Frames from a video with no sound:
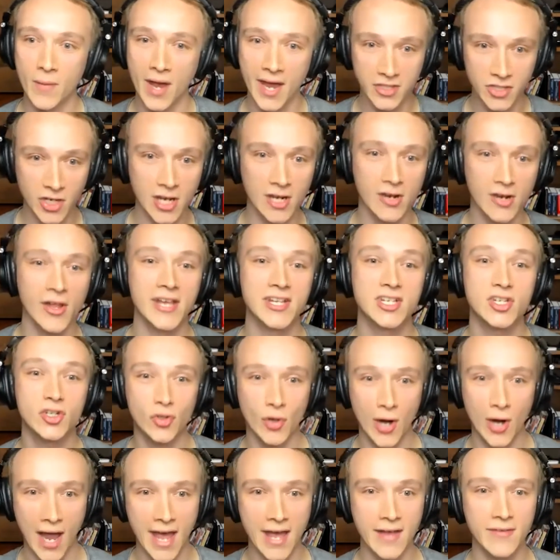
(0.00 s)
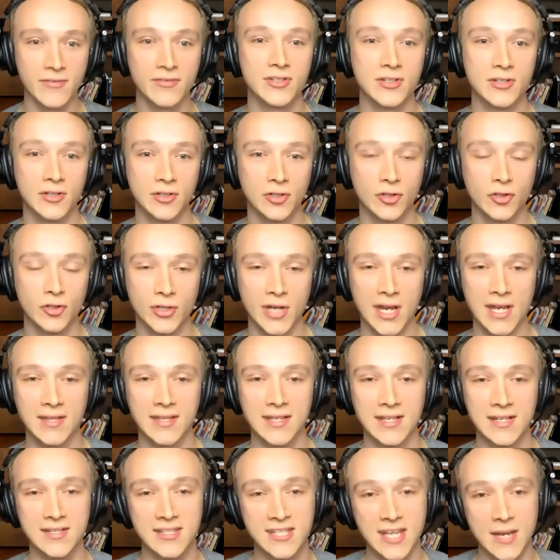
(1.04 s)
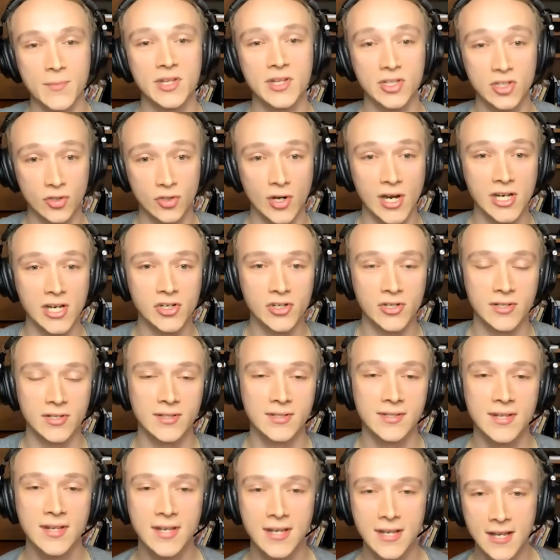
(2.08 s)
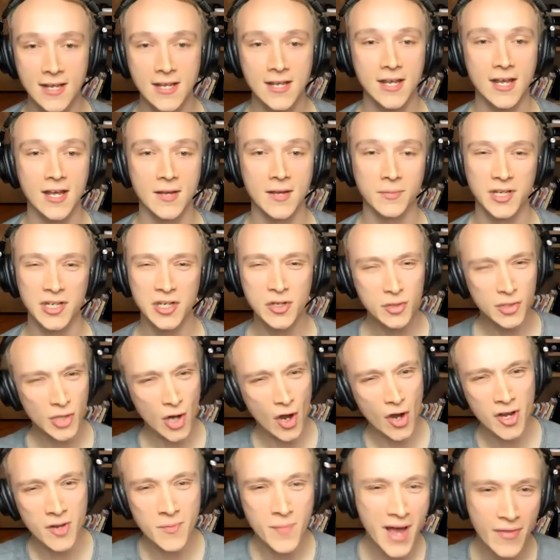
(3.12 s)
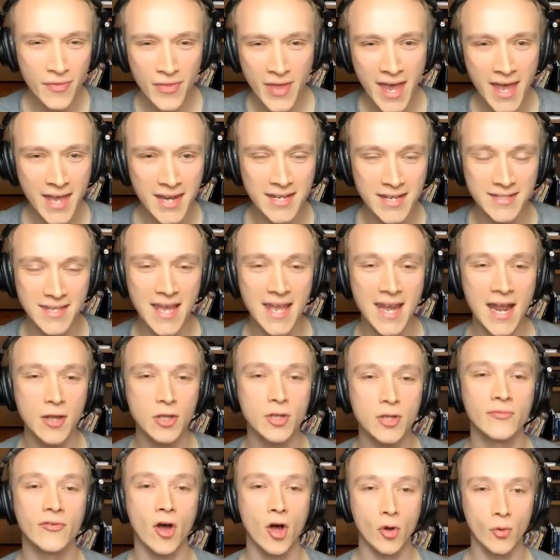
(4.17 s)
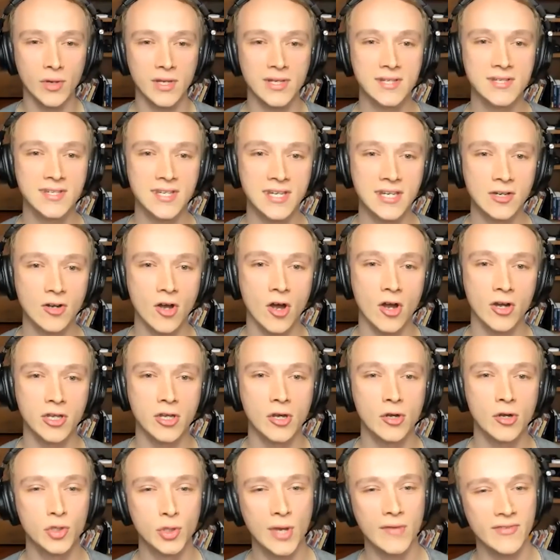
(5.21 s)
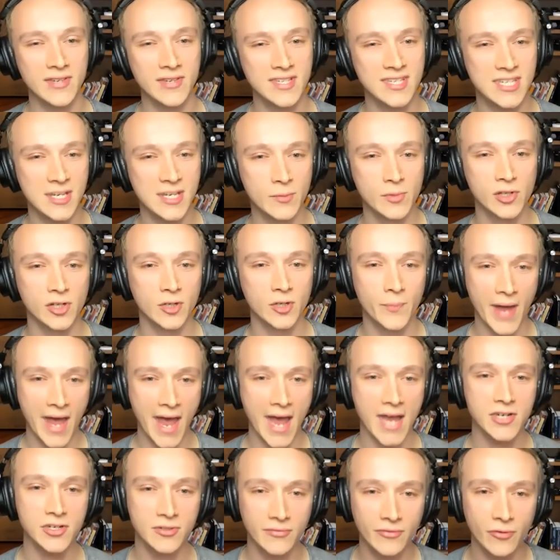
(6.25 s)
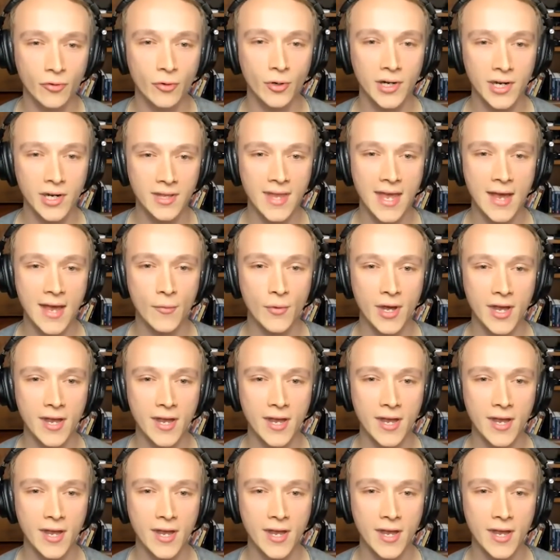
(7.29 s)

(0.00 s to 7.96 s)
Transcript: my channel, I strive to create these demonstrations. Um, can you talk about that? Is that how you've always seen audio? Do you have a similar passion for it in that